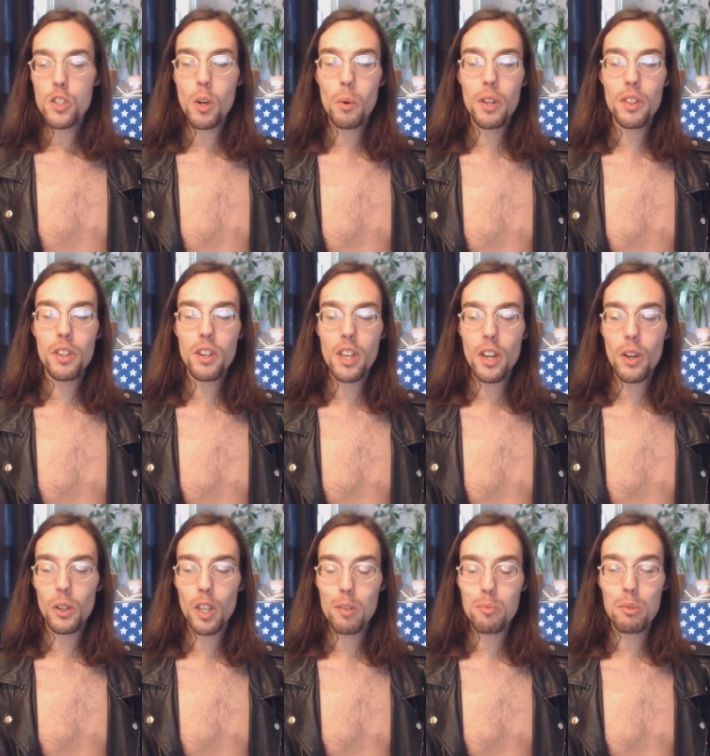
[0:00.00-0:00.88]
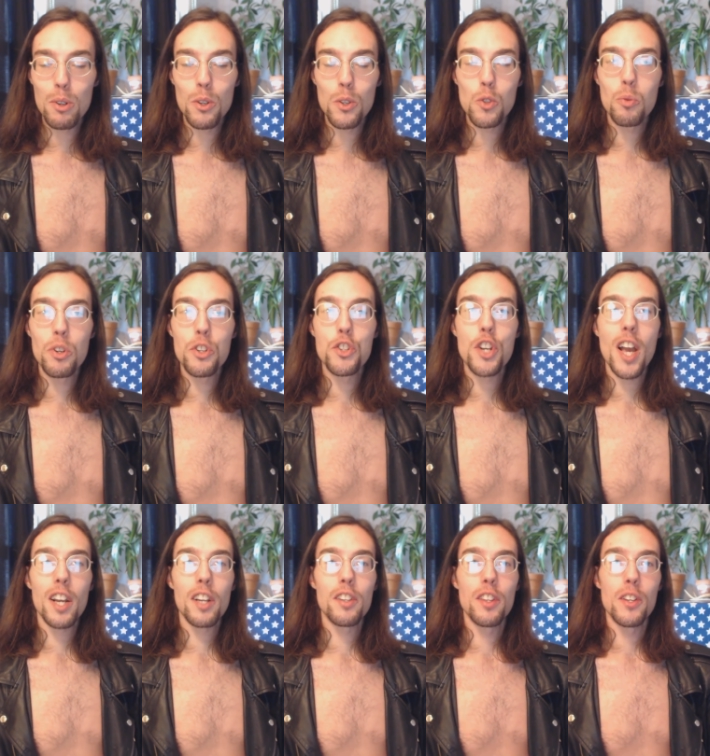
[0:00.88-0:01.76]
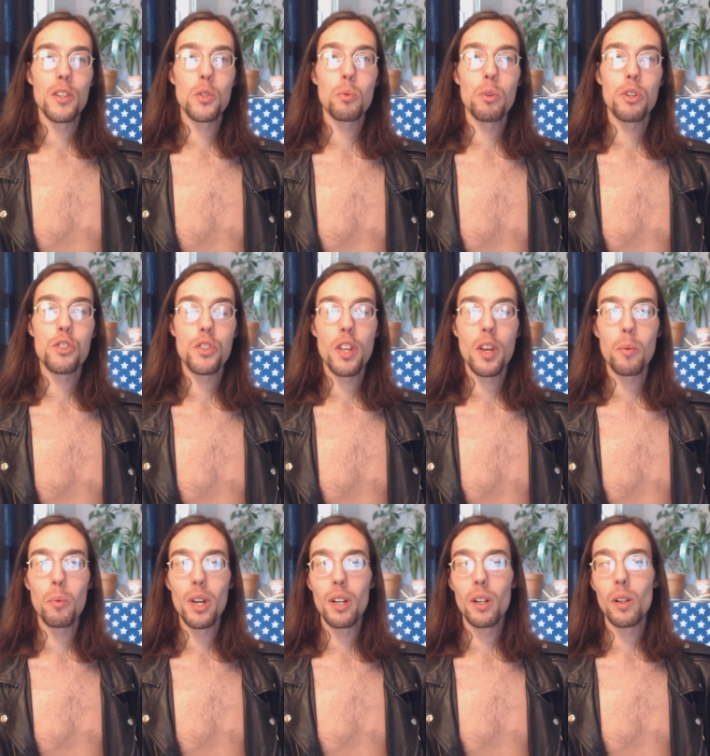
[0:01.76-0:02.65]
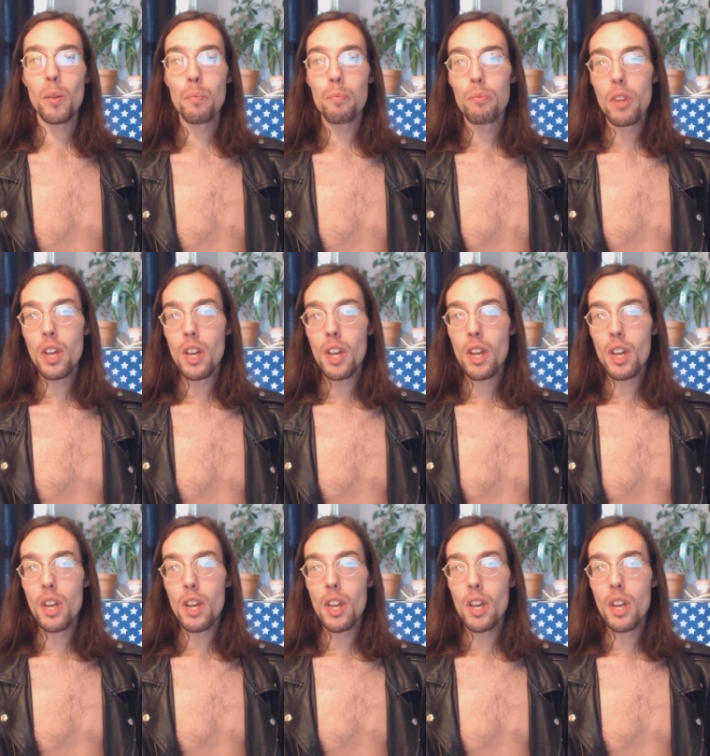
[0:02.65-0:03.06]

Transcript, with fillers: So when the neoliberals reject this, which they will,